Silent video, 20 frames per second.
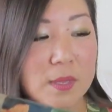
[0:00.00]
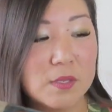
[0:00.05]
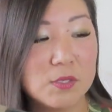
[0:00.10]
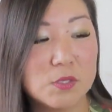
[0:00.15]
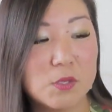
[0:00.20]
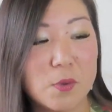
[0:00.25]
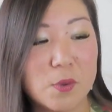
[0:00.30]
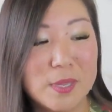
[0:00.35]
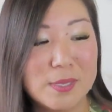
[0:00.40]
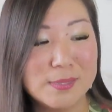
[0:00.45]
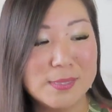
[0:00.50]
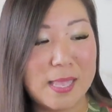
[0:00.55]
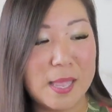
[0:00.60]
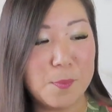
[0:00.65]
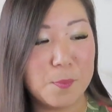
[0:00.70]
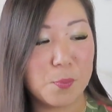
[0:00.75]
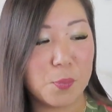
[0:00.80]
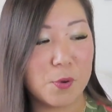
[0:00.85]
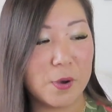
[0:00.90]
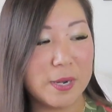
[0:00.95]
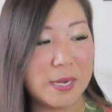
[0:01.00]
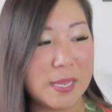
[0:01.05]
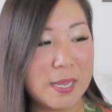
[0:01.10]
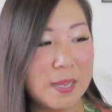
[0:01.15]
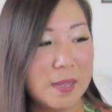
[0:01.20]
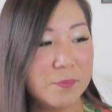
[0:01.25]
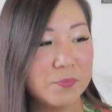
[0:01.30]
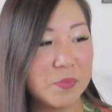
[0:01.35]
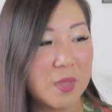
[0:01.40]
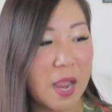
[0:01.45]
So isn't that
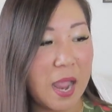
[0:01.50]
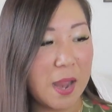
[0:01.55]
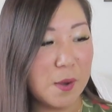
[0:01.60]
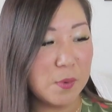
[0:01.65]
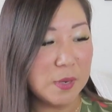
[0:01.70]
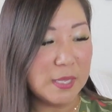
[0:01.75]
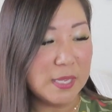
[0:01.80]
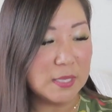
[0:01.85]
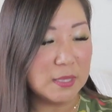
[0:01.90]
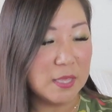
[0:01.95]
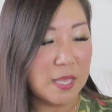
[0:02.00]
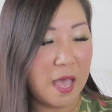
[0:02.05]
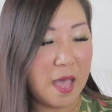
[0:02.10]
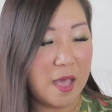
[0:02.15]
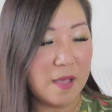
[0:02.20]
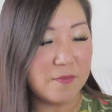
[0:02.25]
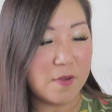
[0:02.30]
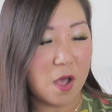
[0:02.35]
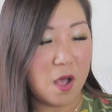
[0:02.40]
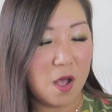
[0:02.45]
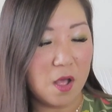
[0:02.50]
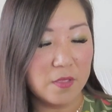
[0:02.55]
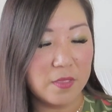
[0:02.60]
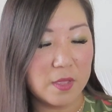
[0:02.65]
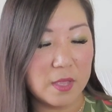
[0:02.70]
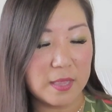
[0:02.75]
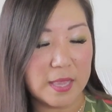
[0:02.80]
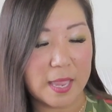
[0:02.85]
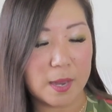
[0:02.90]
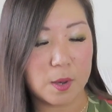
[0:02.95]
pretty? I really love all
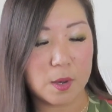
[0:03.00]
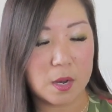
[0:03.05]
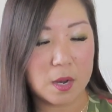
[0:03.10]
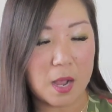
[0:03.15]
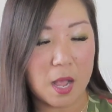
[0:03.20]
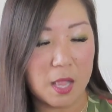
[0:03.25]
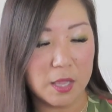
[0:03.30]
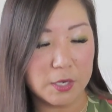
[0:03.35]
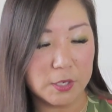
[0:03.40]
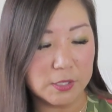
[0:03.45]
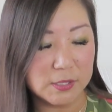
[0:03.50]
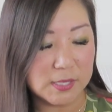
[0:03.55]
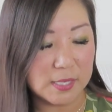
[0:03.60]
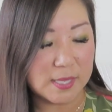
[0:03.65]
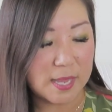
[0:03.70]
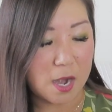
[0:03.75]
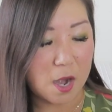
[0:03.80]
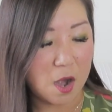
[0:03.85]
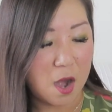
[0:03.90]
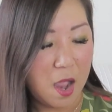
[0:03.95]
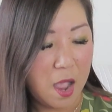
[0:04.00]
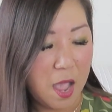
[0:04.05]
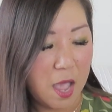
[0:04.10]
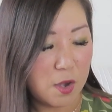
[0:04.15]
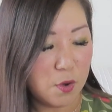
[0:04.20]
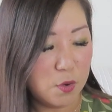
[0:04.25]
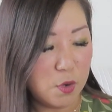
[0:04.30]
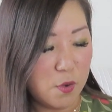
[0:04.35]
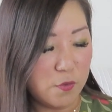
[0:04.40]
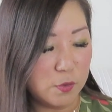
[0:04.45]
the like colors in there. I
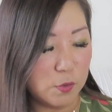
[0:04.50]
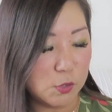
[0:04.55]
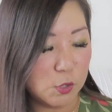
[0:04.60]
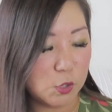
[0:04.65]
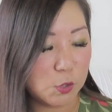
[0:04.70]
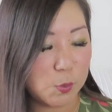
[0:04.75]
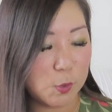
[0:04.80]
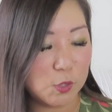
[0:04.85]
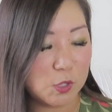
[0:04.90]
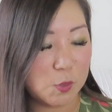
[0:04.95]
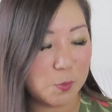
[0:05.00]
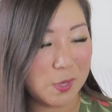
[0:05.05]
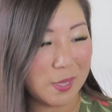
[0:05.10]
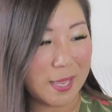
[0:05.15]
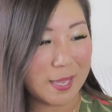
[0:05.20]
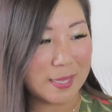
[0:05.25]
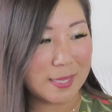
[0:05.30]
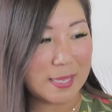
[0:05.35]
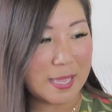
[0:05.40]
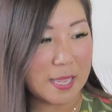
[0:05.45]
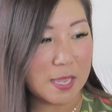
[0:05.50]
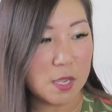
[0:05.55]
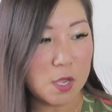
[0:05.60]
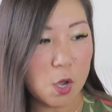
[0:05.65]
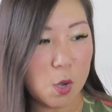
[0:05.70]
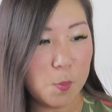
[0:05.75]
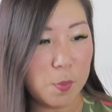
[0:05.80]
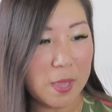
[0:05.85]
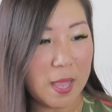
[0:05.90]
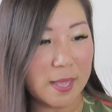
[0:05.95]
don't know if those are supposed to be like
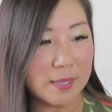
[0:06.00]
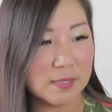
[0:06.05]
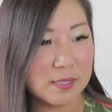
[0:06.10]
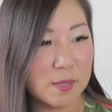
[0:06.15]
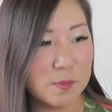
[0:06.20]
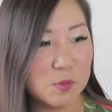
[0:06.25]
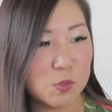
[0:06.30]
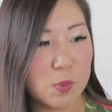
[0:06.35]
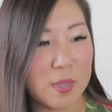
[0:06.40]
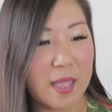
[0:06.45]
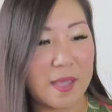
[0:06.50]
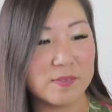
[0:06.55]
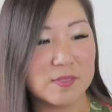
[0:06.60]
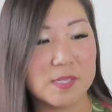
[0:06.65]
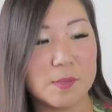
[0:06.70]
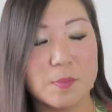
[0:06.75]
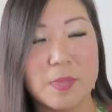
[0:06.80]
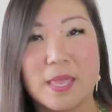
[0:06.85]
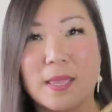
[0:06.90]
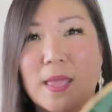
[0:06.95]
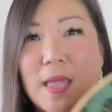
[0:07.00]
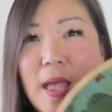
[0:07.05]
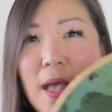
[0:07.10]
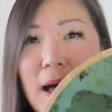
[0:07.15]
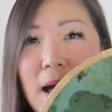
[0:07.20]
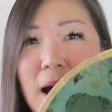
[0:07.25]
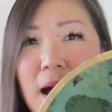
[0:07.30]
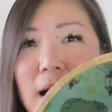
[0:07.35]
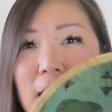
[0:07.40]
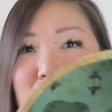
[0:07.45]
ginkgo blossoms. We have some like
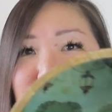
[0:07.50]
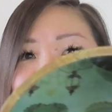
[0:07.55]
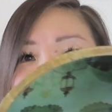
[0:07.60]
uh,